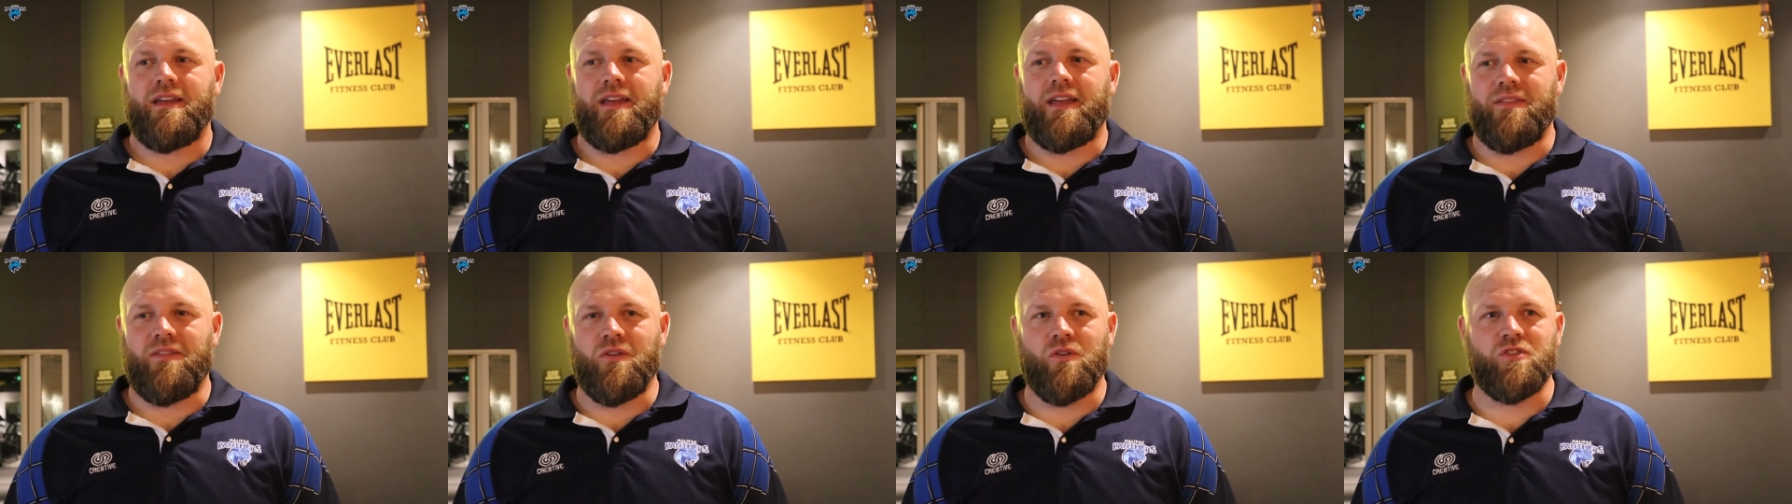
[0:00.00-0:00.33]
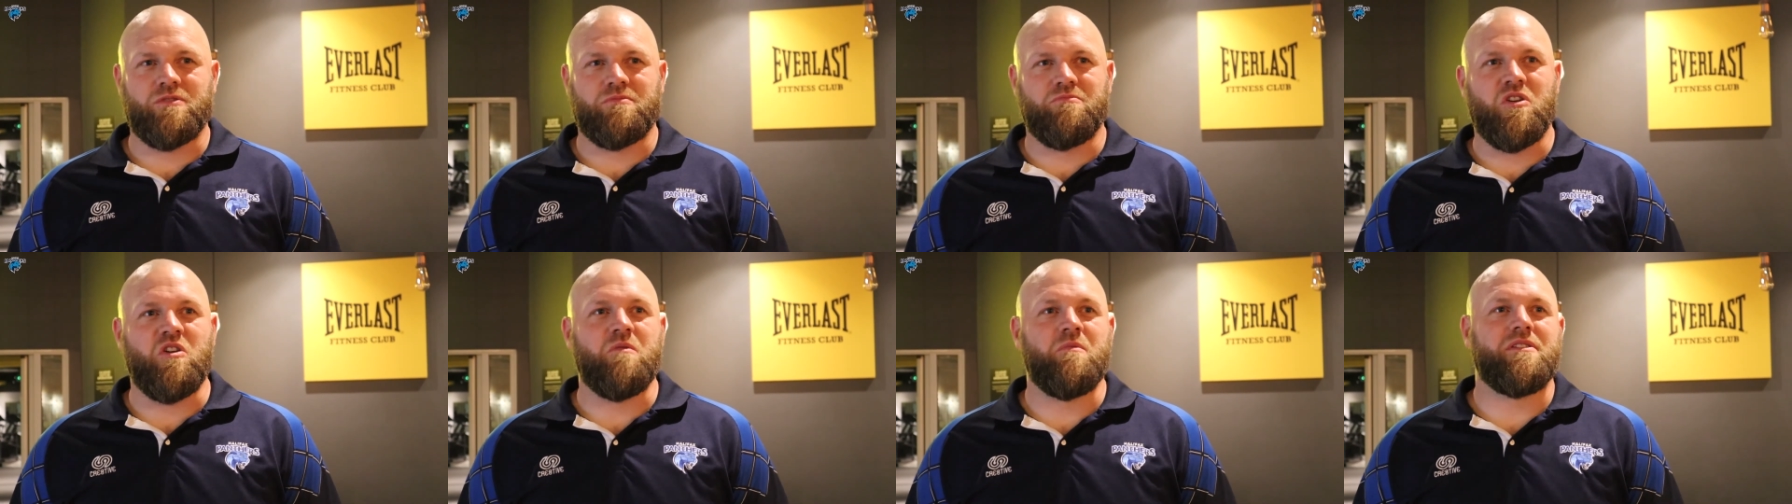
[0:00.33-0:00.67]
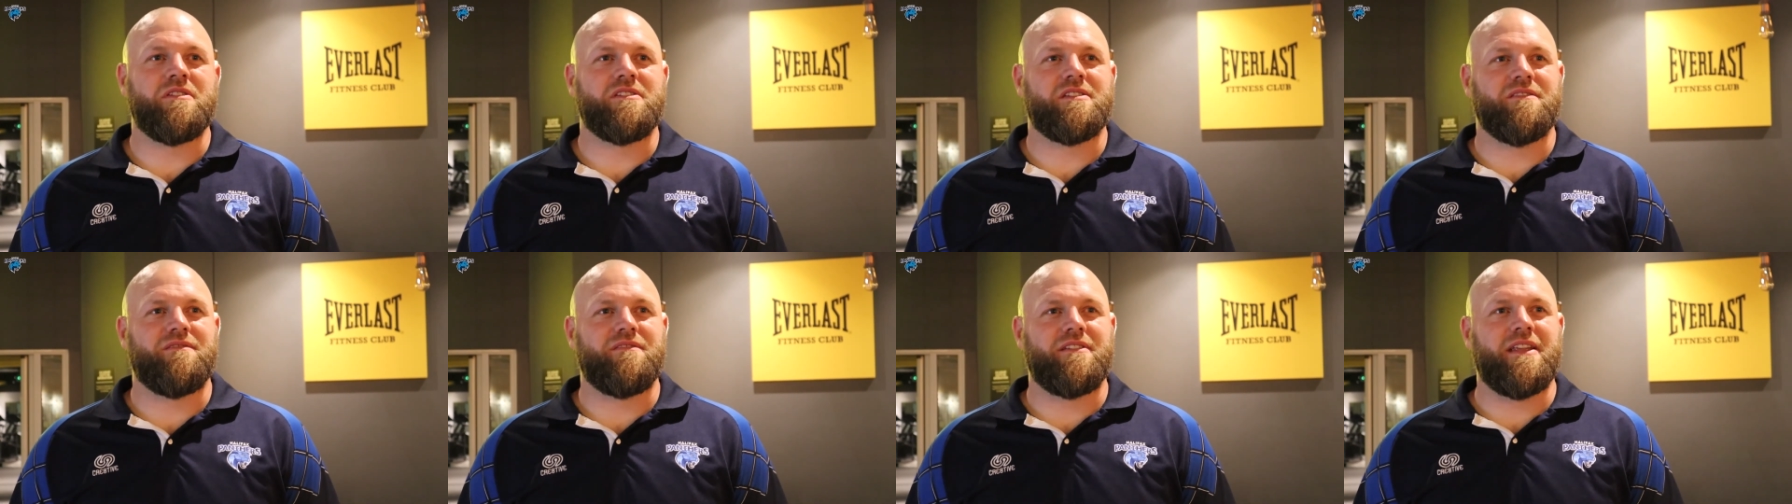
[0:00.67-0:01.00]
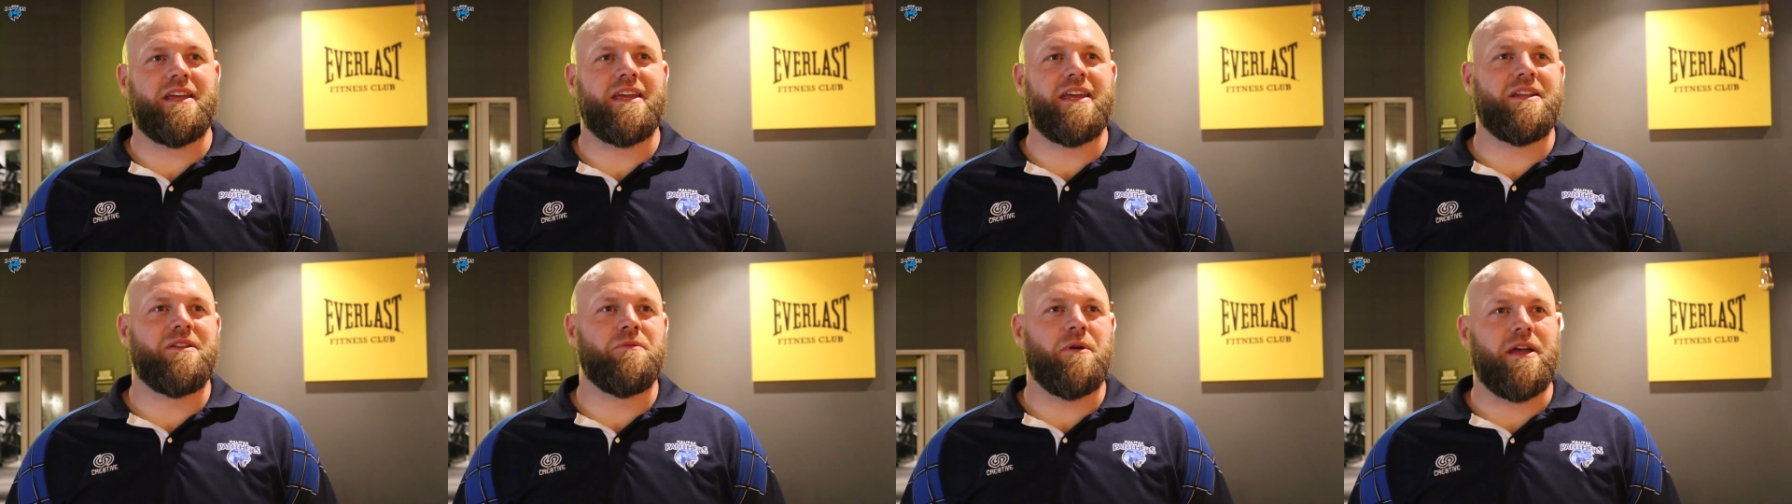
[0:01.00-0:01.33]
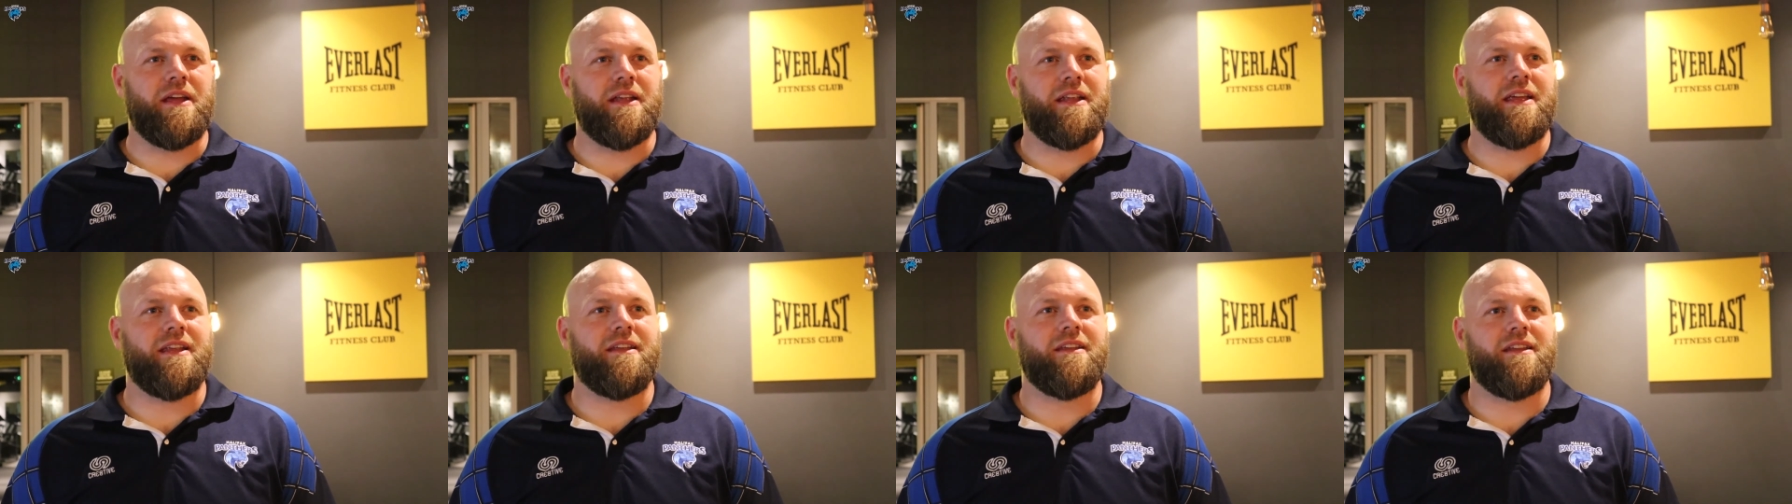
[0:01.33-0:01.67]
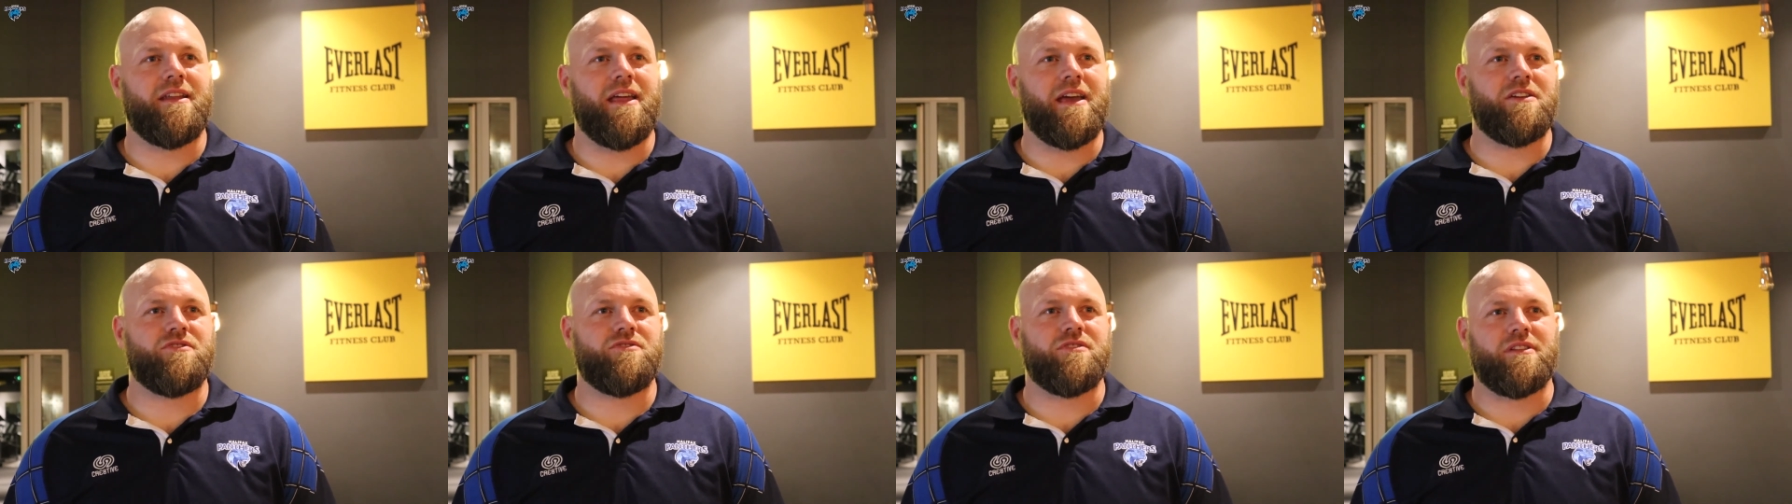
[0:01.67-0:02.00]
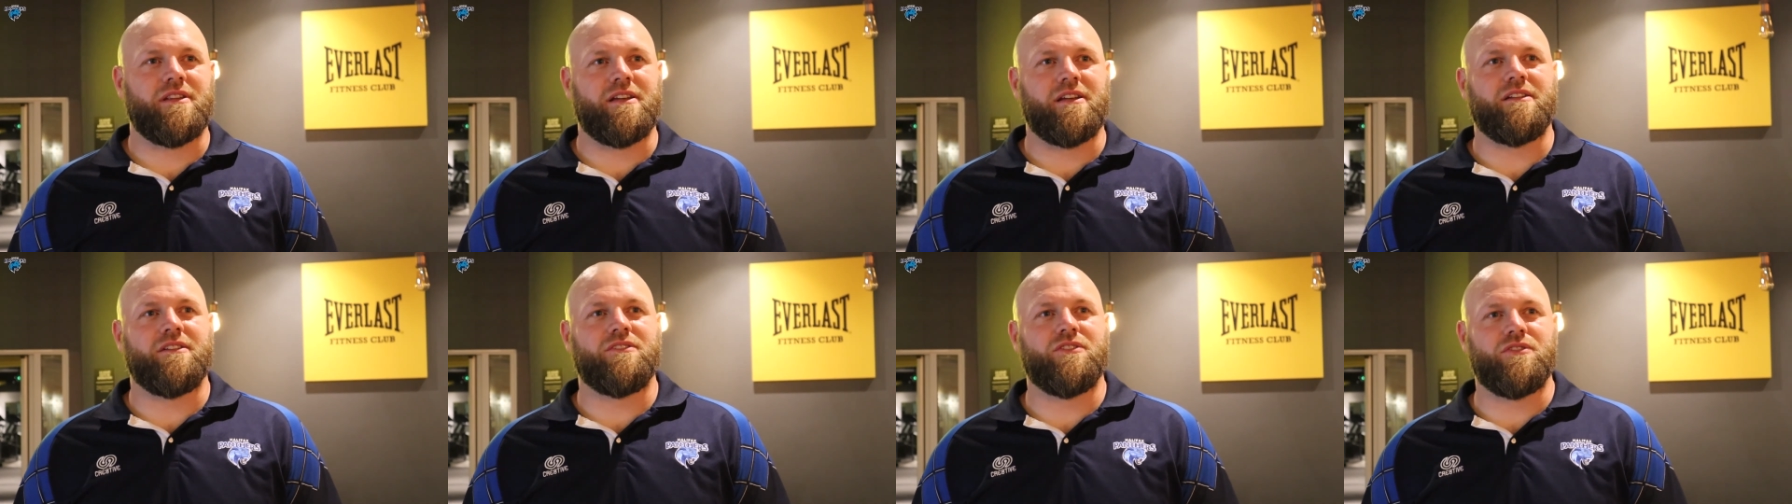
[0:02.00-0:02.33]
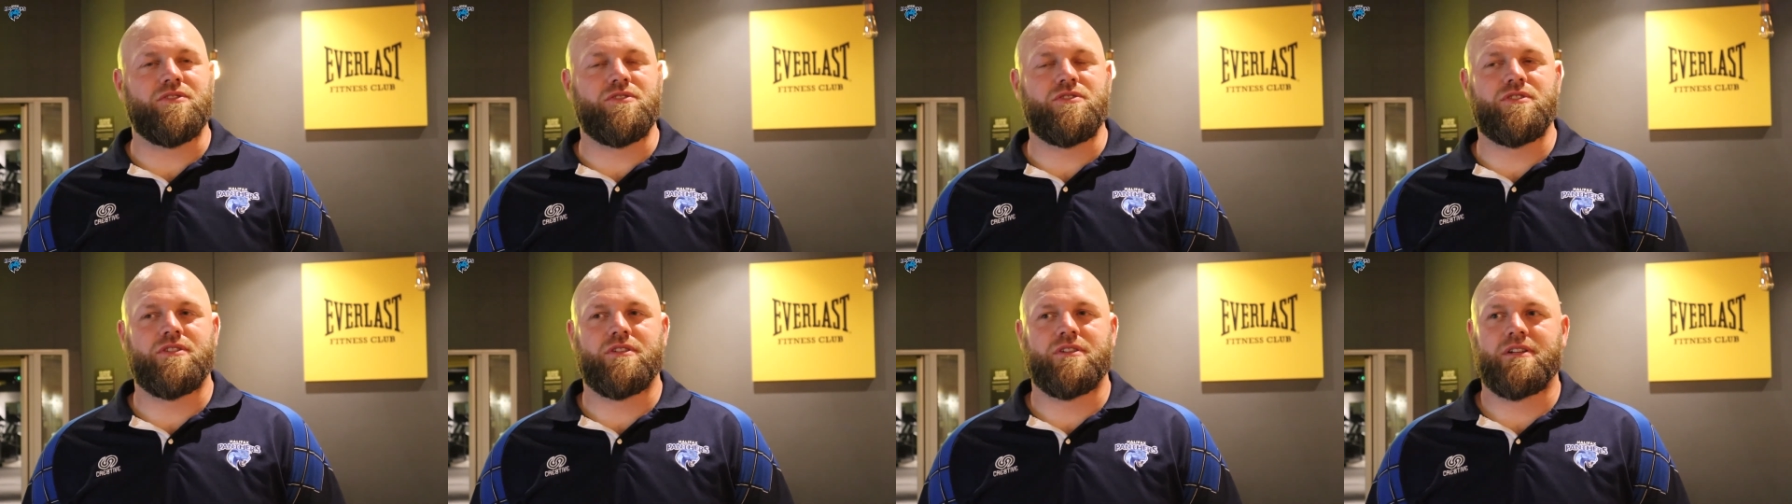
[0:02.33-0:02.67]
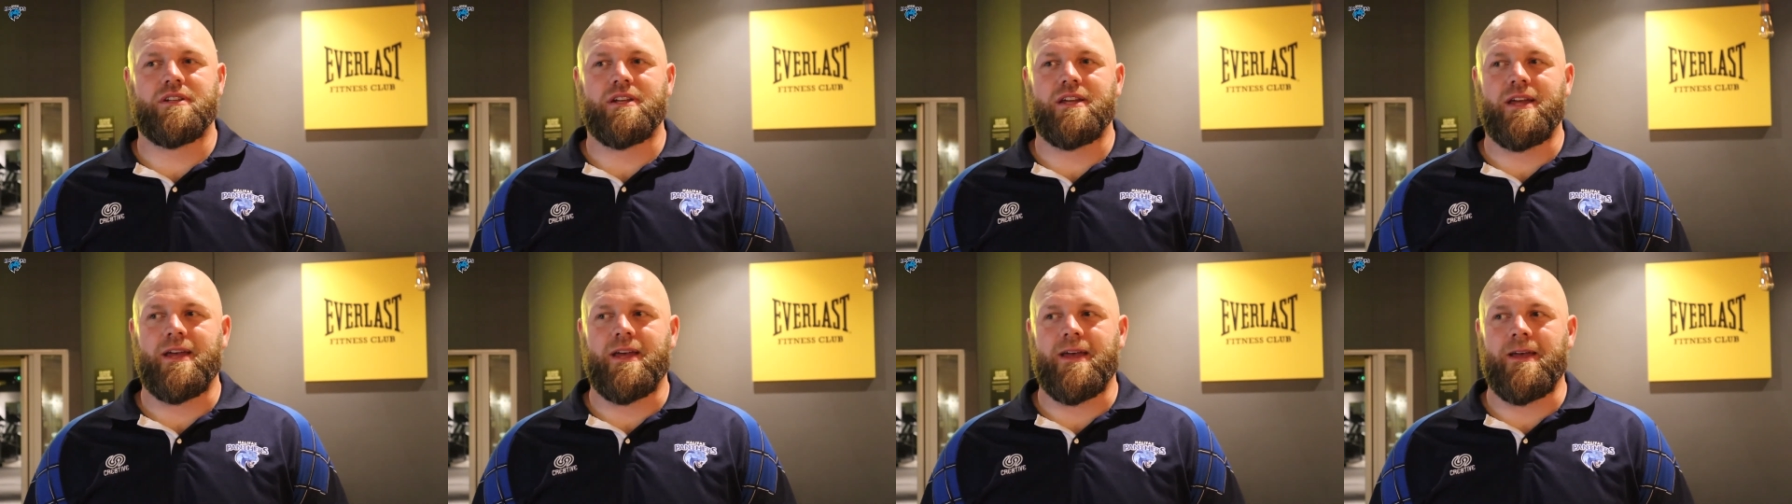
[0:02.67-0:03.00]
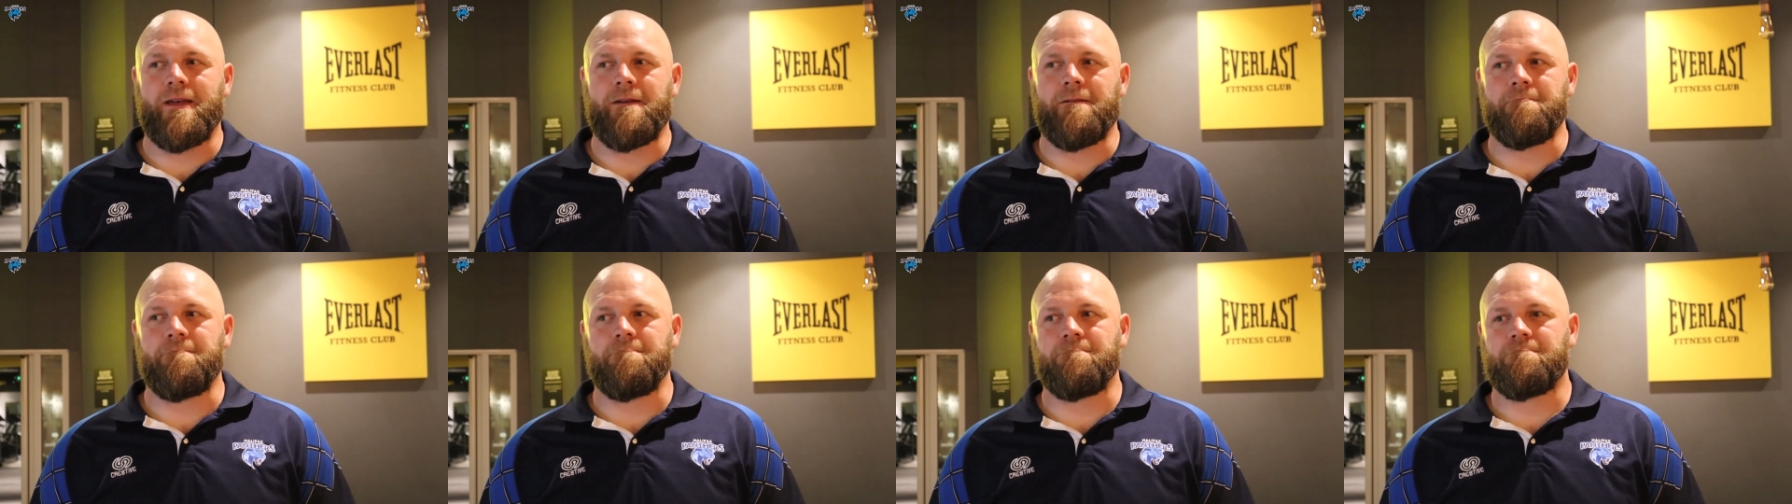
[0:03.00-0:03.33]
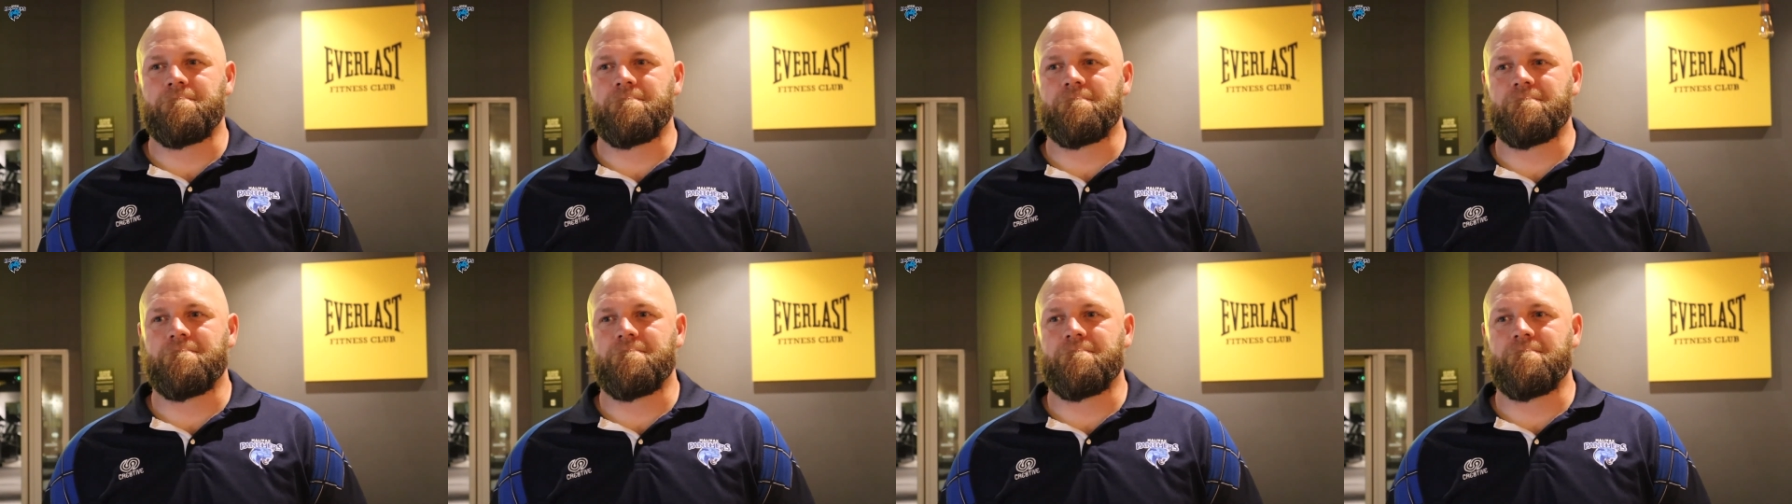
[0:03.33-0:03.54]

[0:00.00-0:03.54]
in those moments of need where you needed an extra little nudge, um,